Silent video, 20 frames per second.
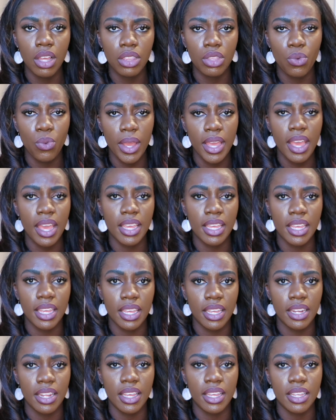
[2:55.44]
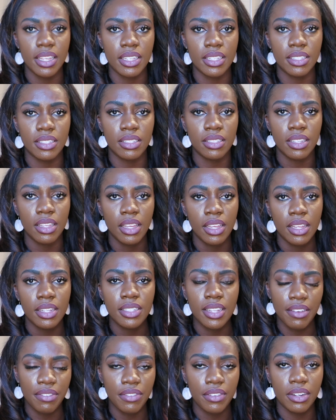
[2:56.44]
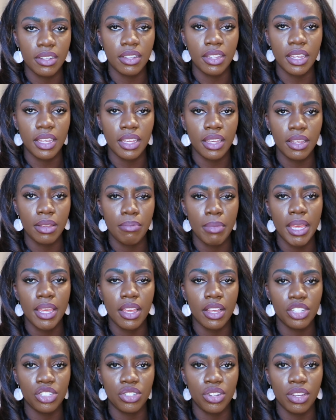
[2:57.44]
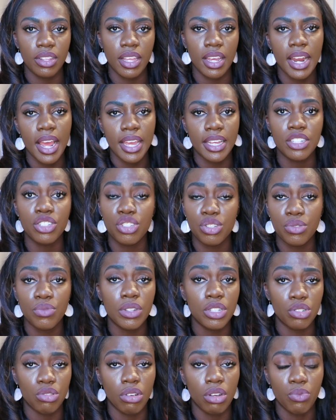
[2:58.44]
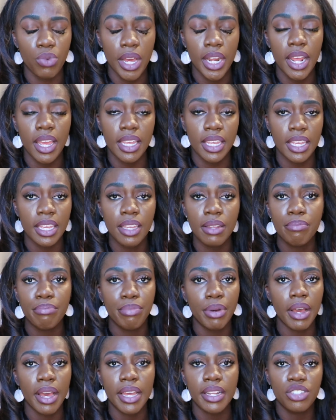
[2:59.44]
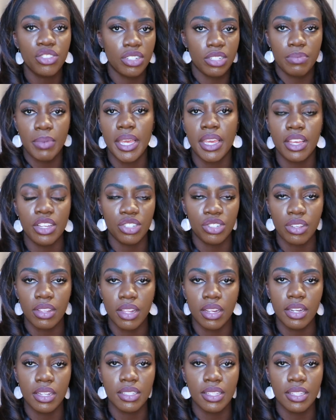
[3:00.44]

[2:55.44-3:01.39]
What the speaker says: way I eat is definitely making sure that I do enjoy what I eat, but just making sure that it